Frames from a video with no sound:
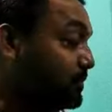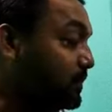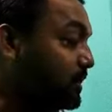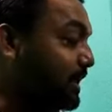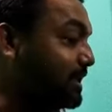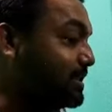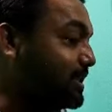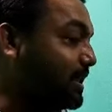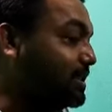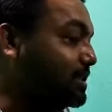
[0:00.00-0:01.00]
then
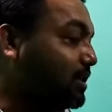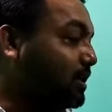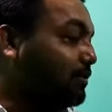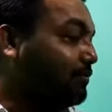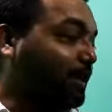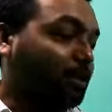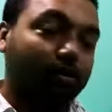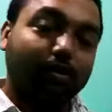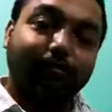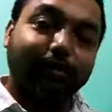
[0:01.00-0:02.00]
sills,
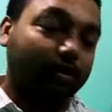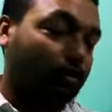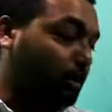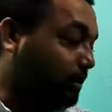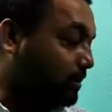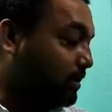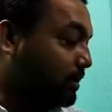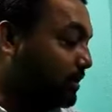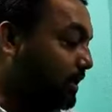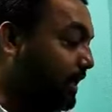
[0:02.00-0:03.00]
Fecolith,
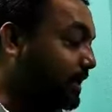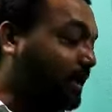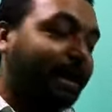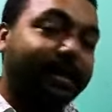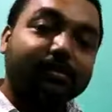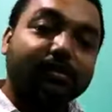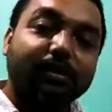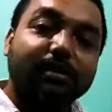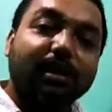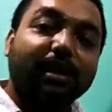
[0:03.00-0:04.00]
then dikes.
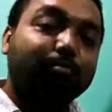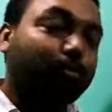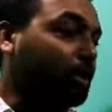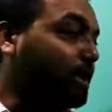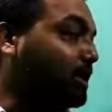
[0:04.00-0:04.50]
These are the important